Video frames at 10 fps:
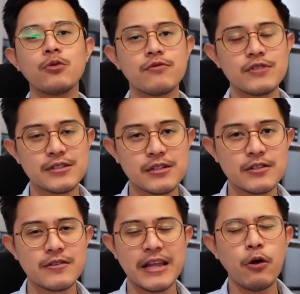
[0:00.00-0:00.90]
the
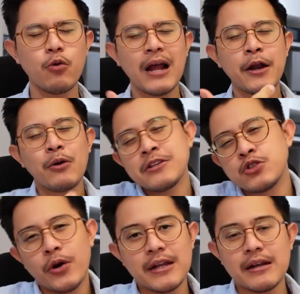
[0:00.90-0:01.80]
research, I don't
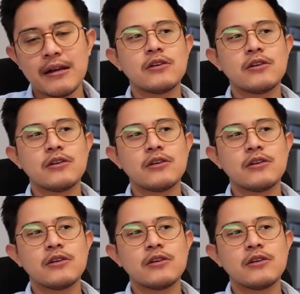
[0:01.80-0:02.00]
enjoy it.